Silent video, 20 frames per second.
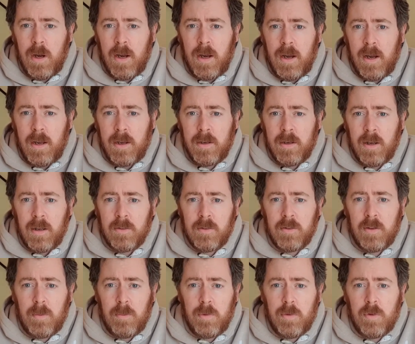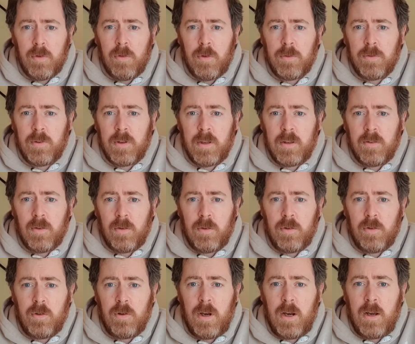and stumbled across these on
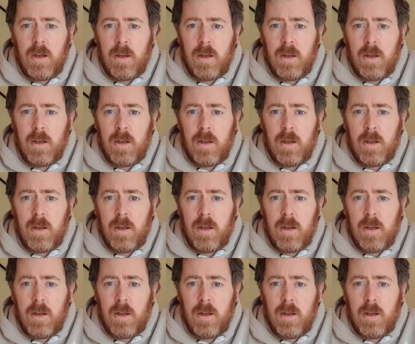your